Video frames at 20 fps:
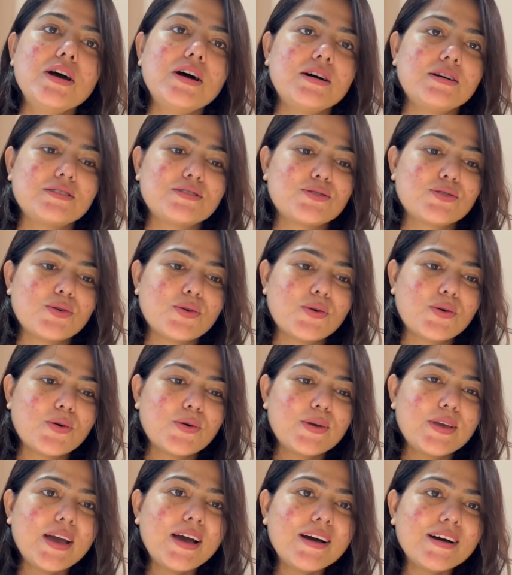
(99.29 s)
So
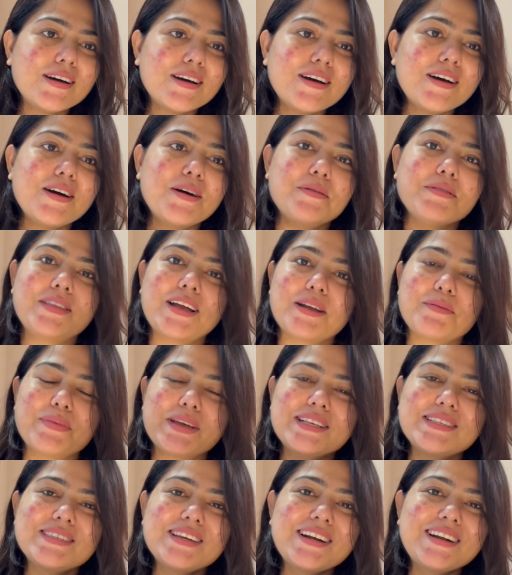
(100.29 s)
yeah, that being
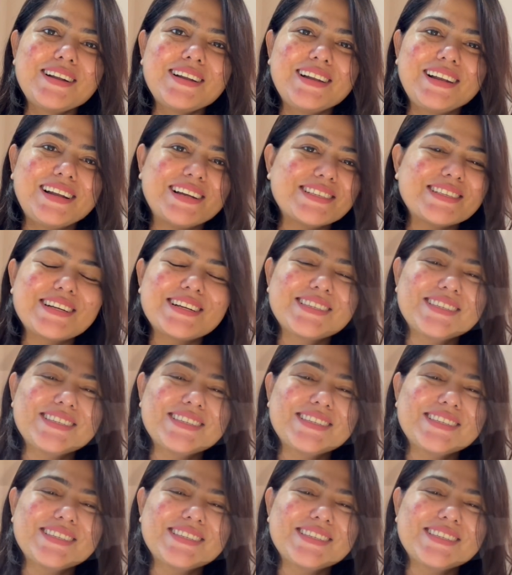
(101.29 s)
said, let's get